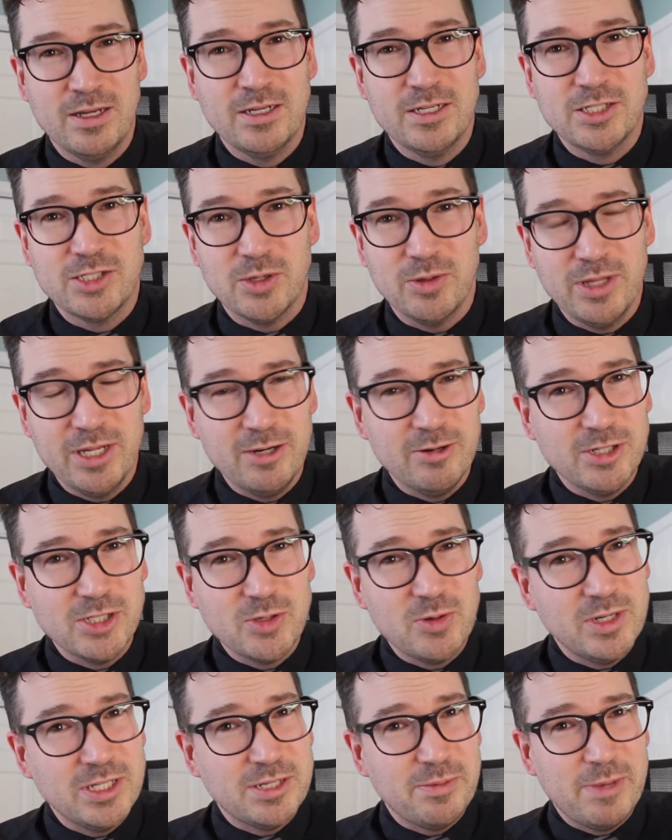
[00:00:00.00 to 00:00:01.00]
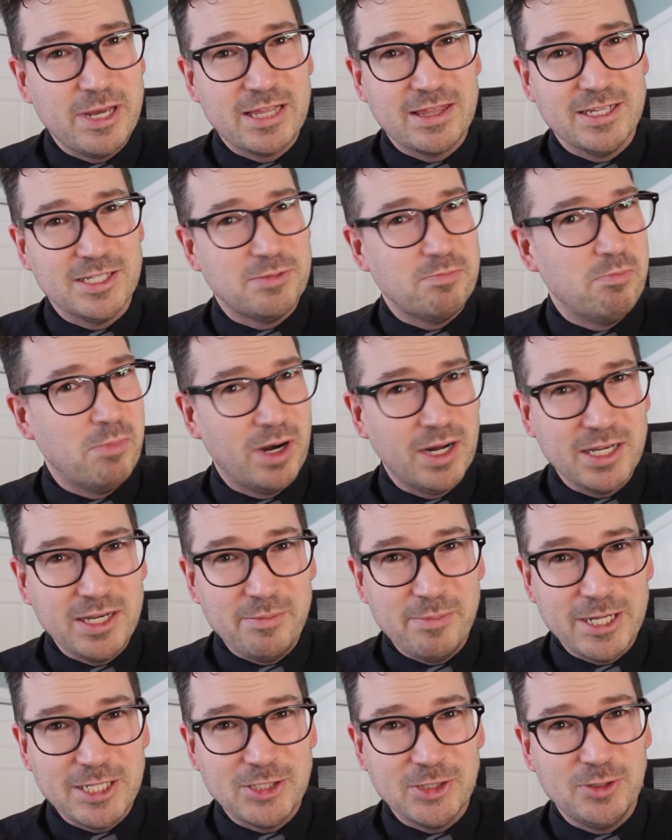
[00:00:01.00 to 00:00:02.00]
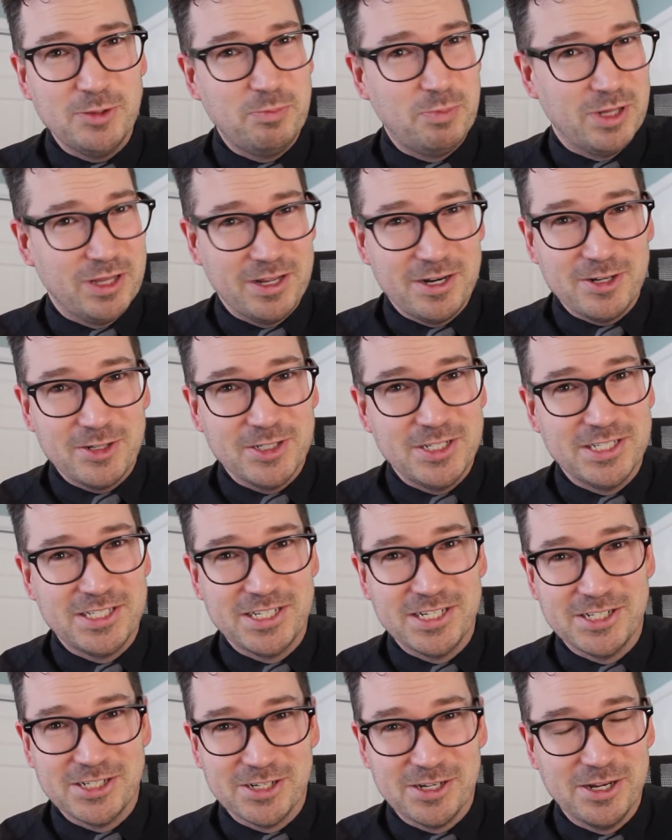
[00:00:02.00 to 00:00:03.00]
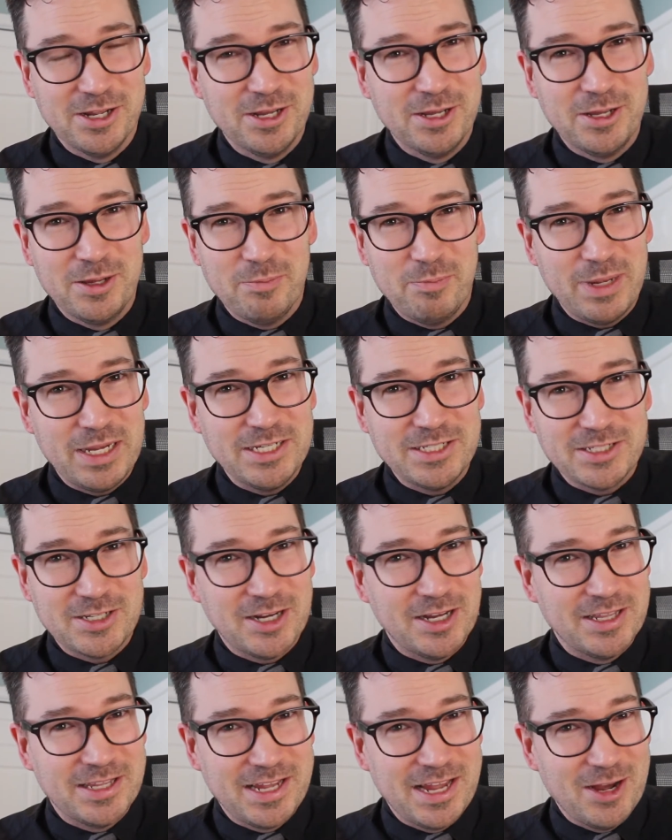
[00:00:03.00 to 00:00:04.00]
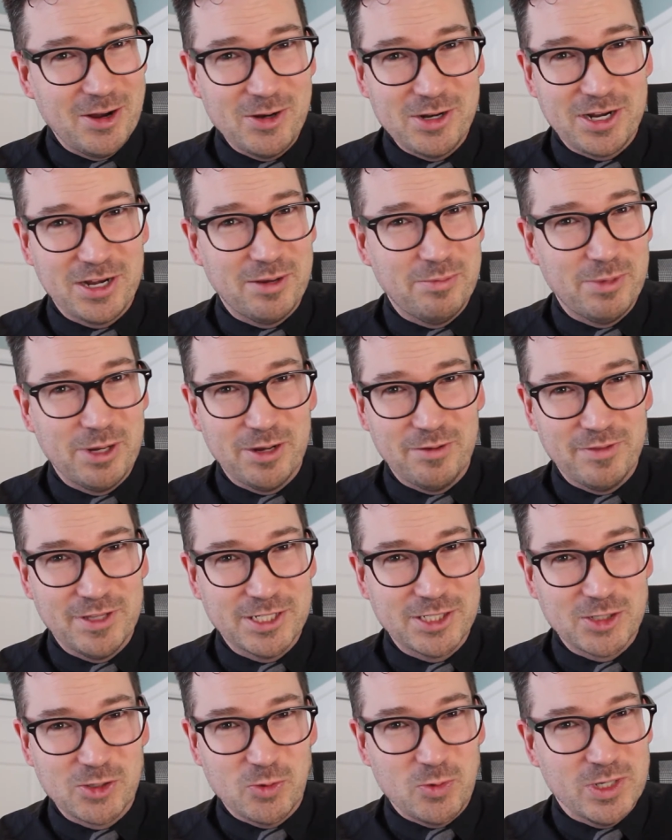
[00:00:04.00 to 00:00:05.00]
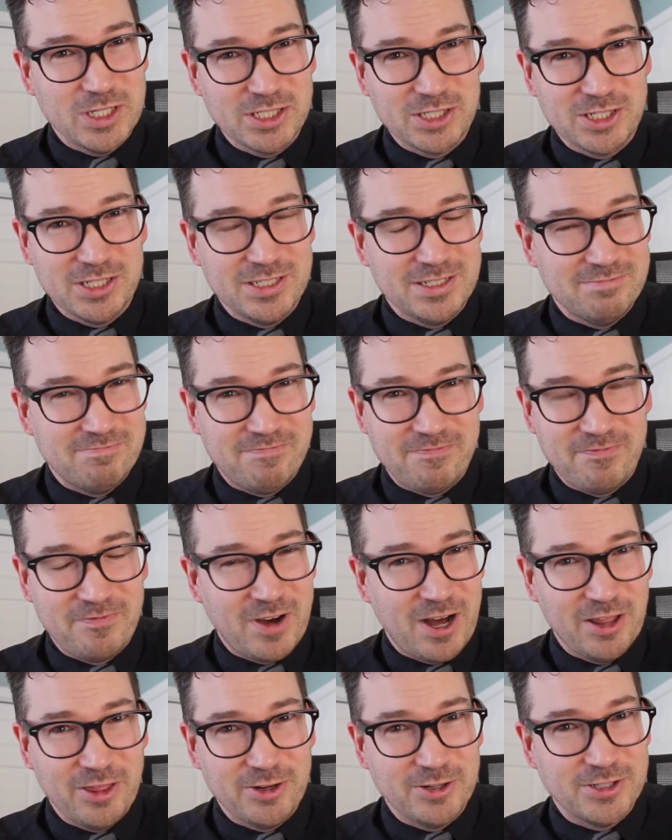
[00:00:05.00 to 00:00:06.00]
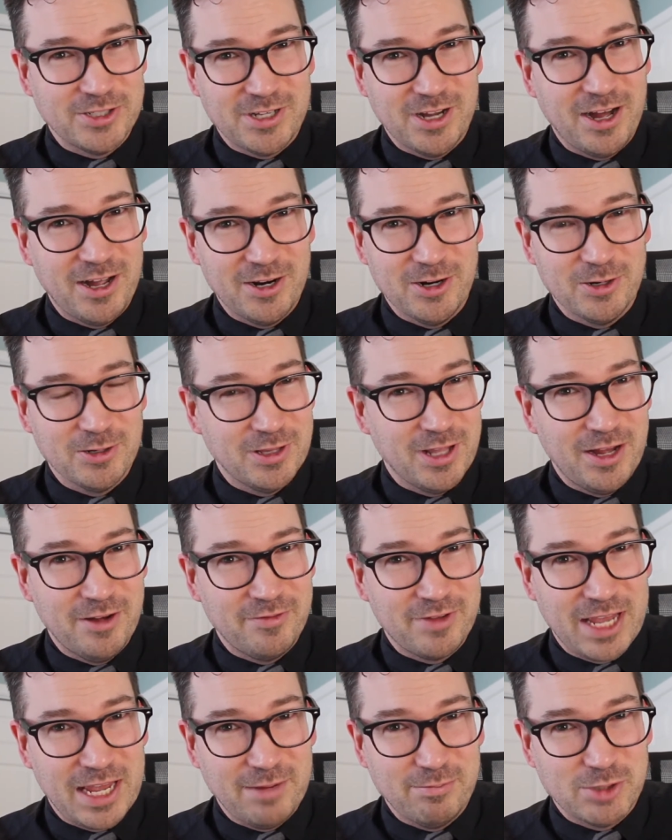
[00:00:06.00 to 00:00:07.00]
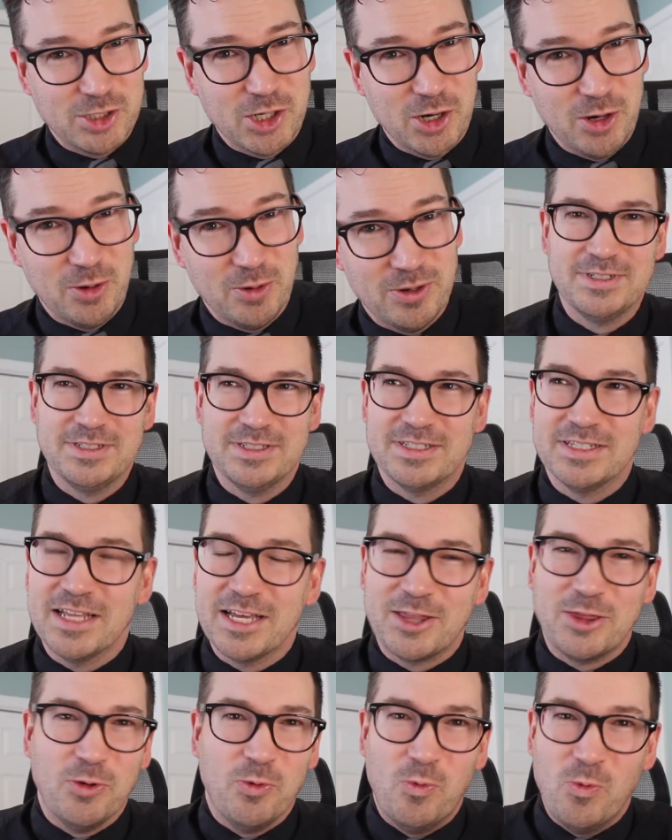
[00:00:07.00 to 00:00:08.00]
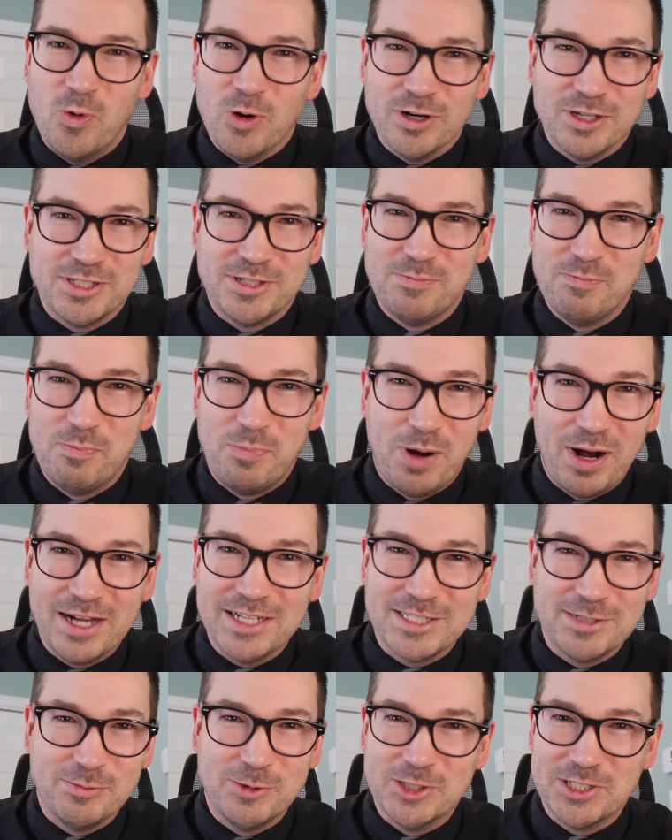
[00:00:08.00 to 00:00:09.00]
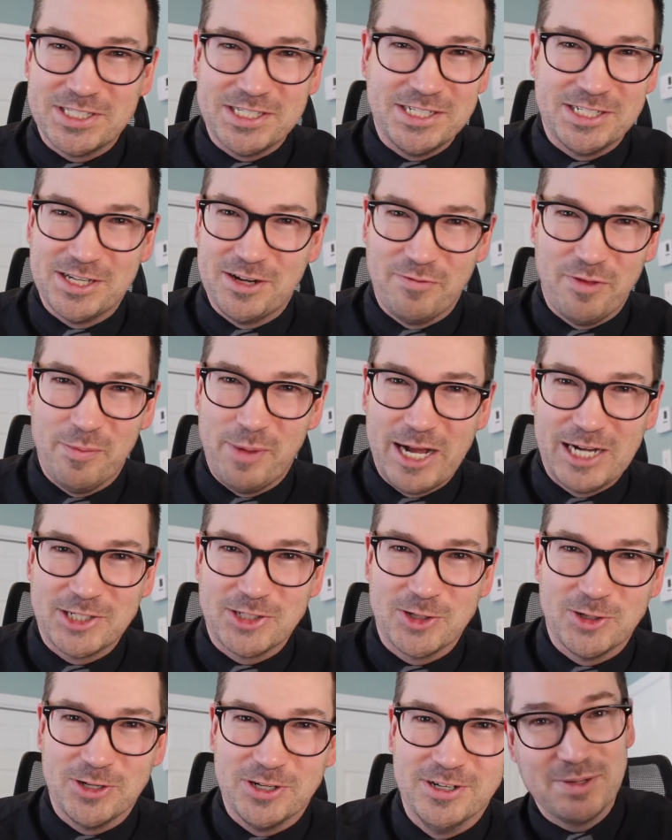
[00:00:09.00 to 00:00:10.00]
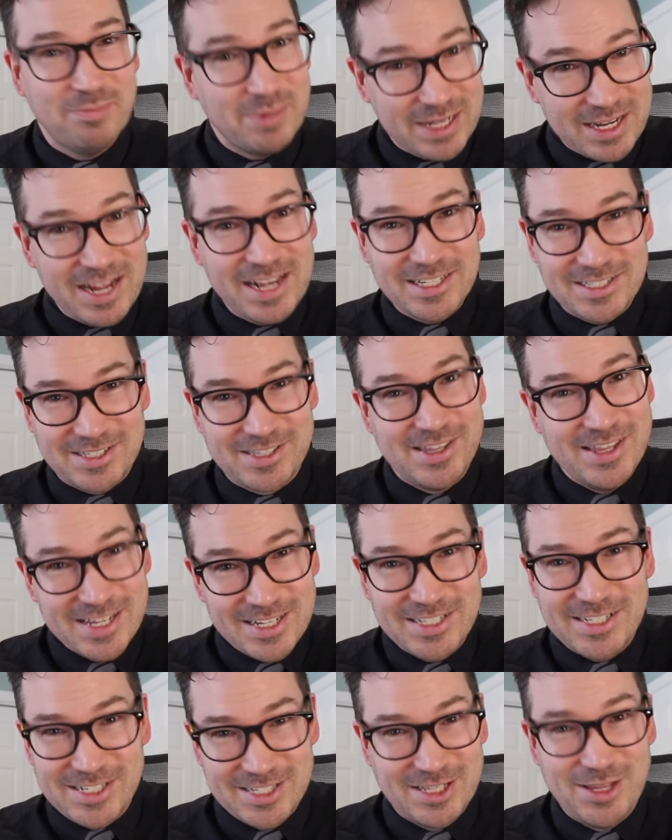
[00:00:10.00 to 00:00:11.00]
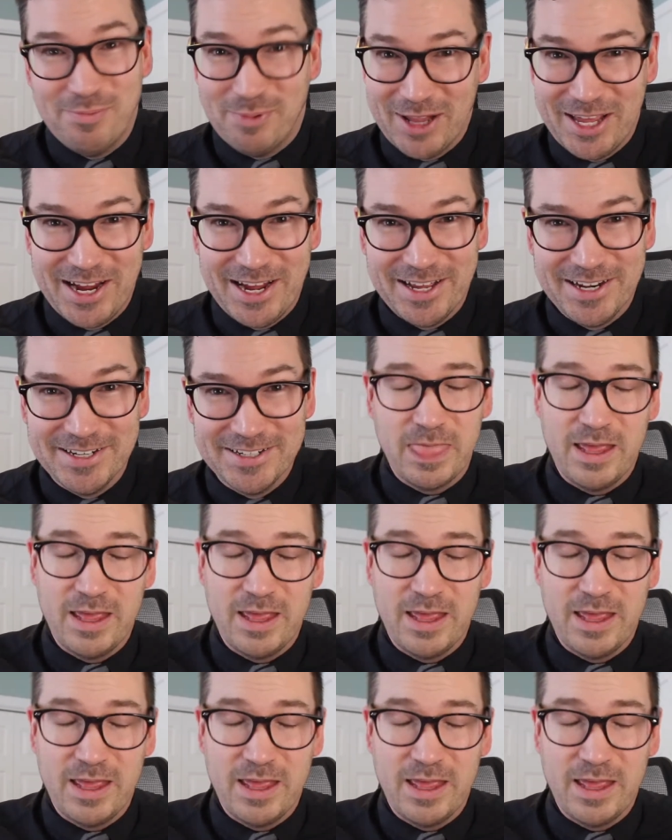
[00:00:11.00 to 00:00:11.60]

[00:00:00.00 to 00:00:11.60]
So Lear is going to make this monumental political decision based on the outcome of this twisted father-daughter love game show. It's like the worst possible season of The Bachelor. But yes, this is the plan.